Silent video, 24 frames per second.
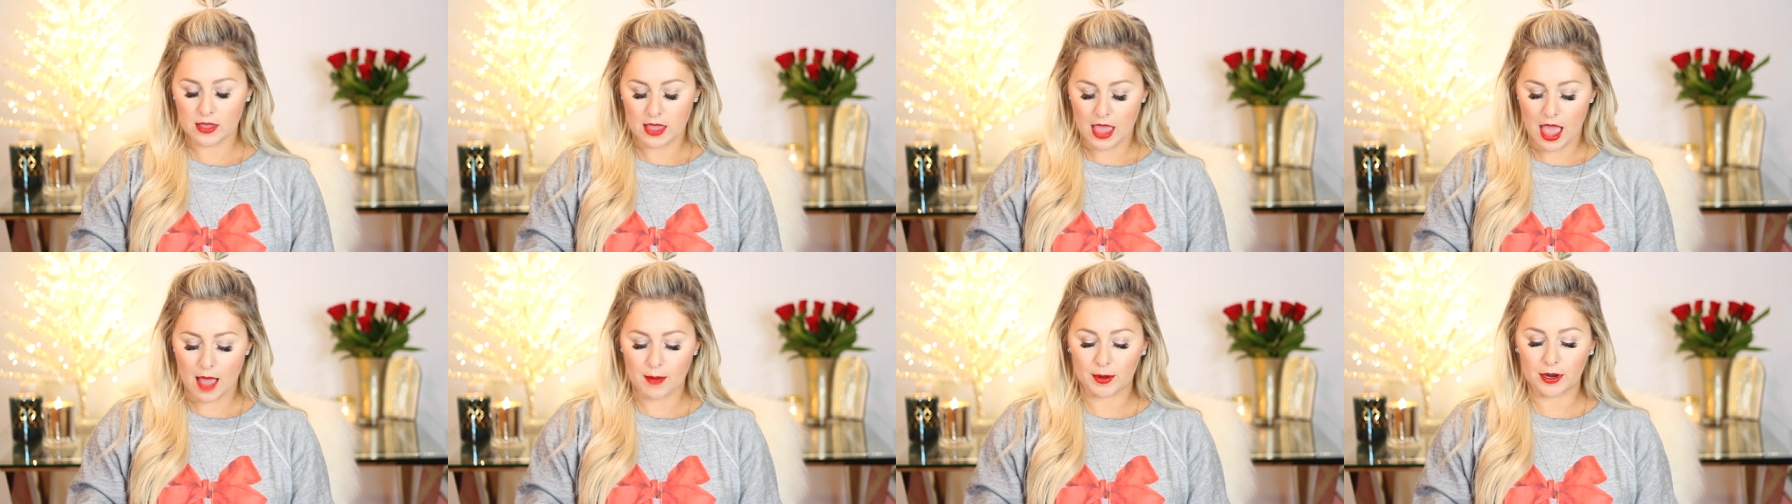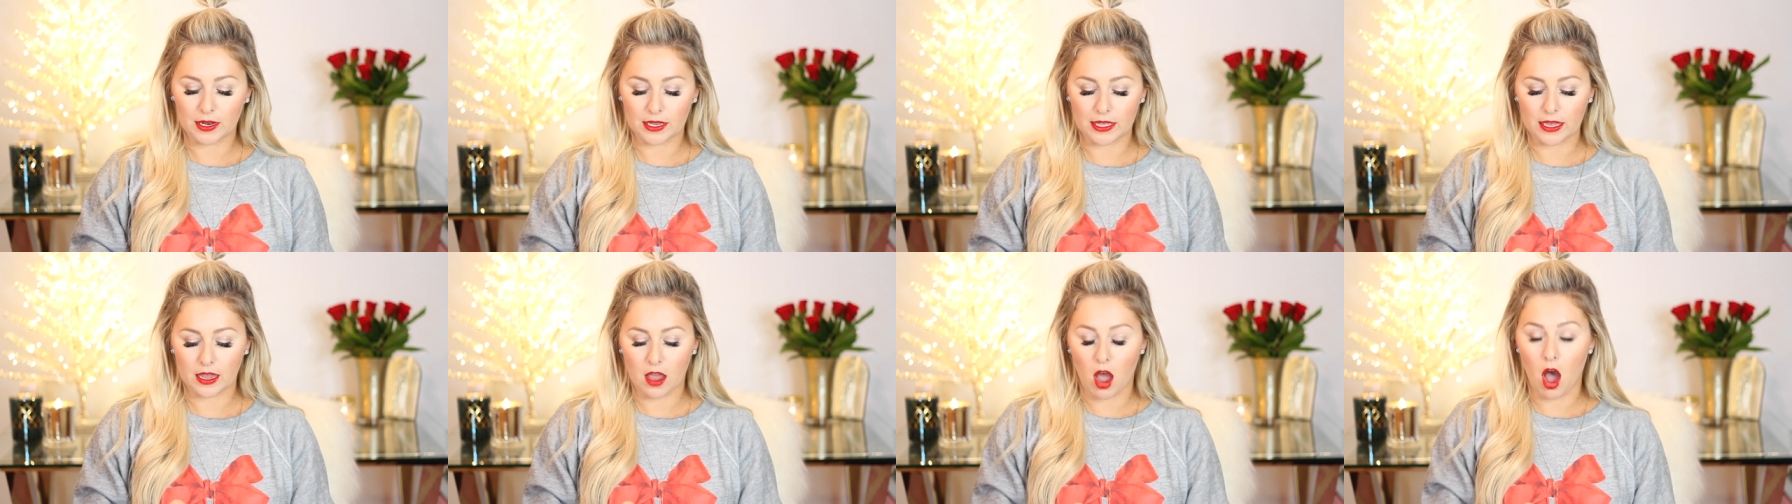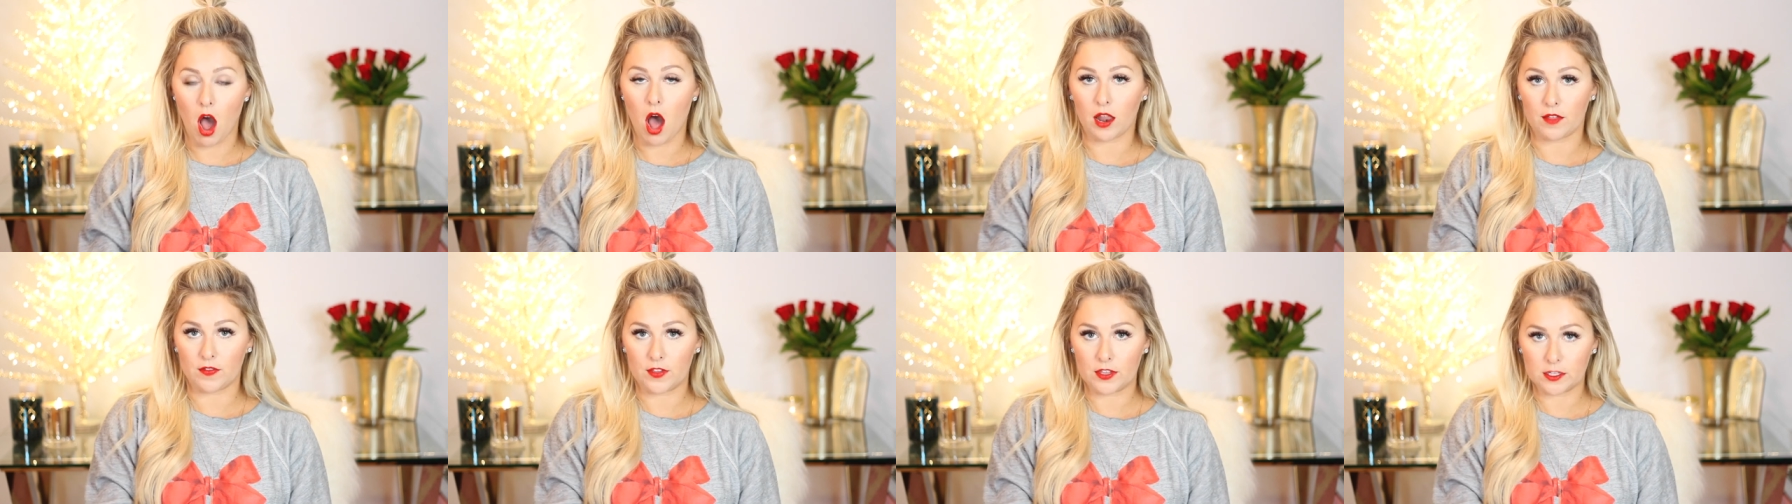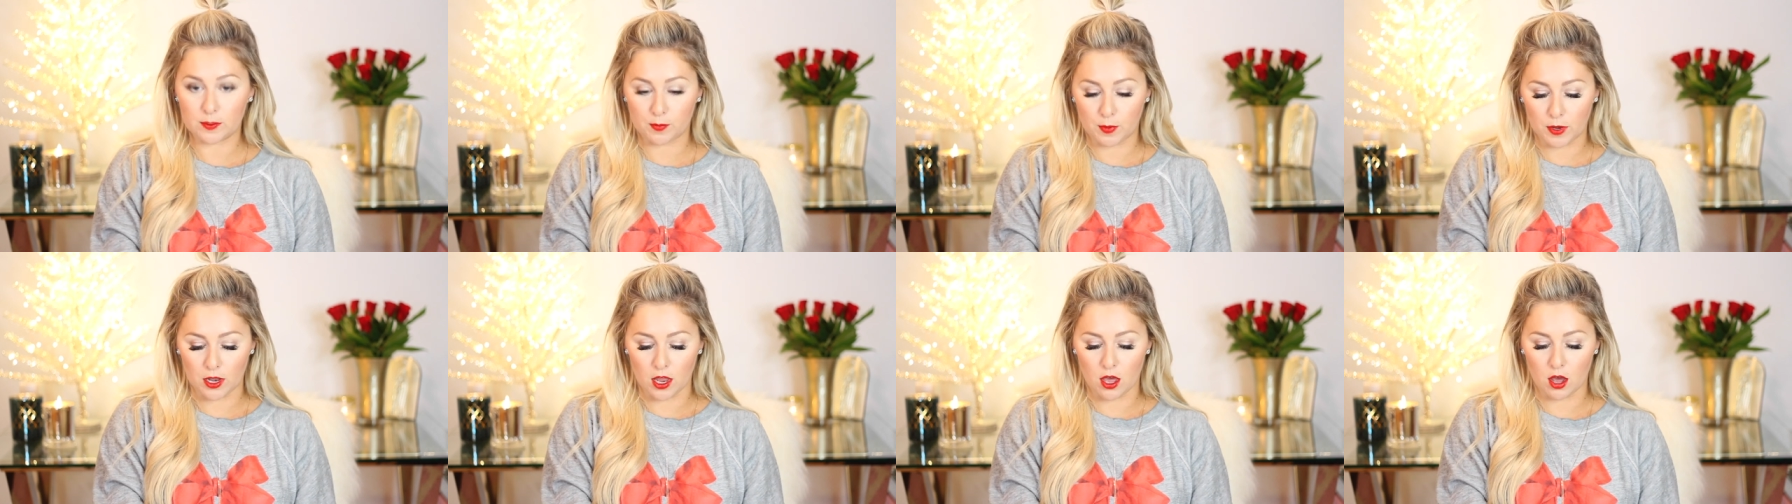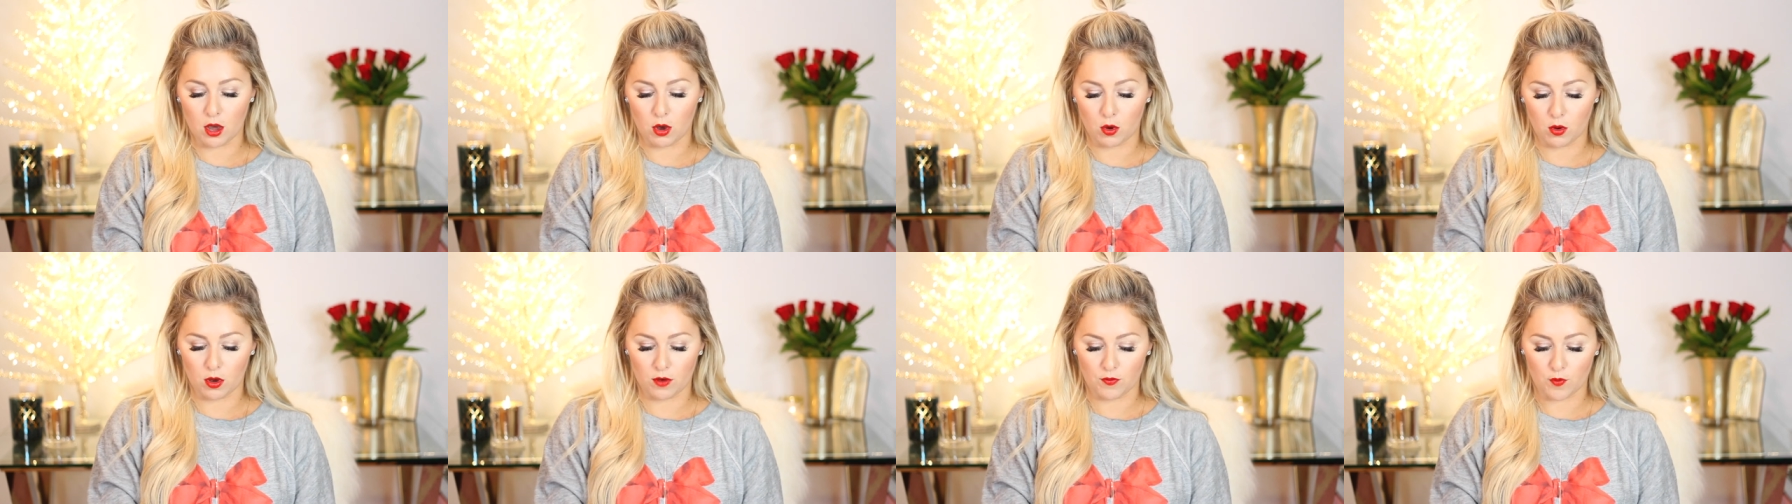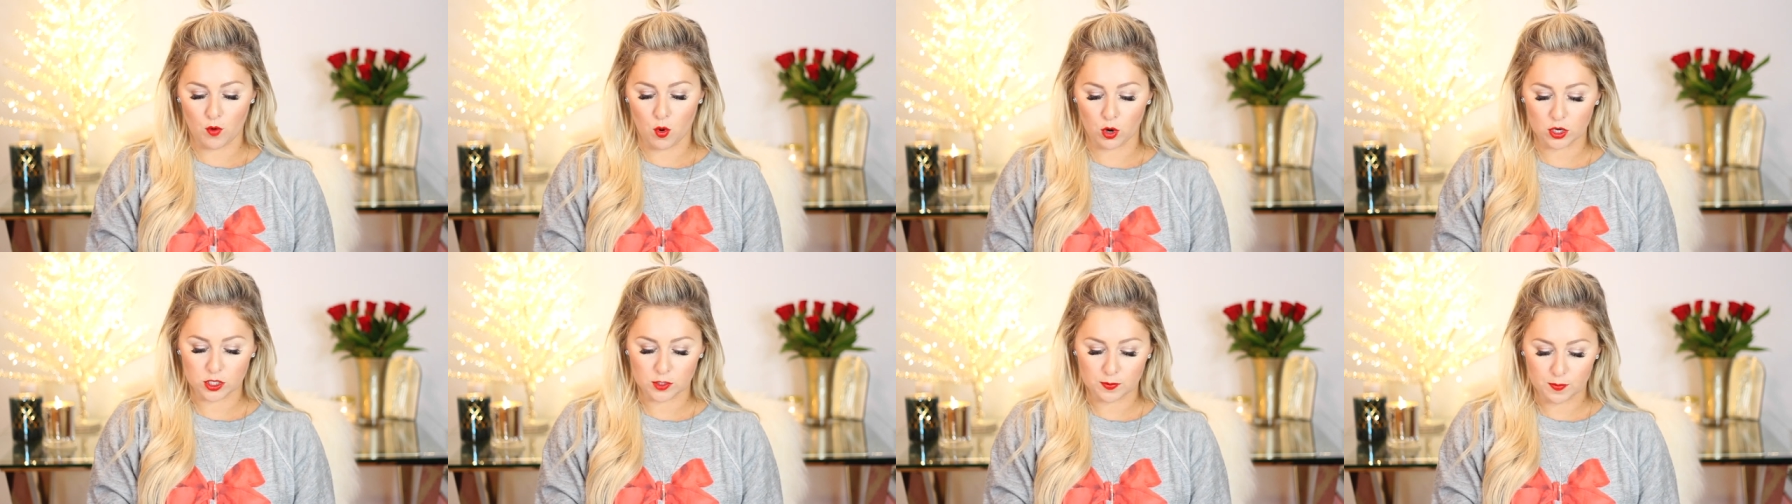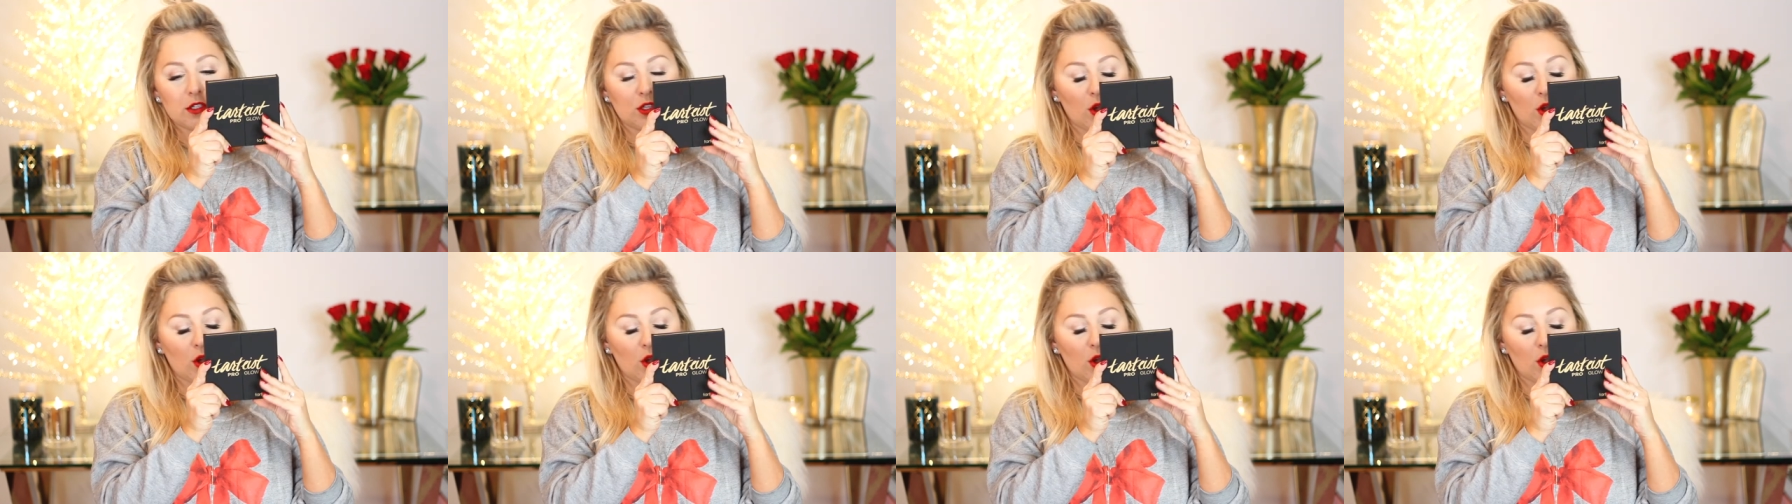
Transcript: I'm gonna link all of these below, of course.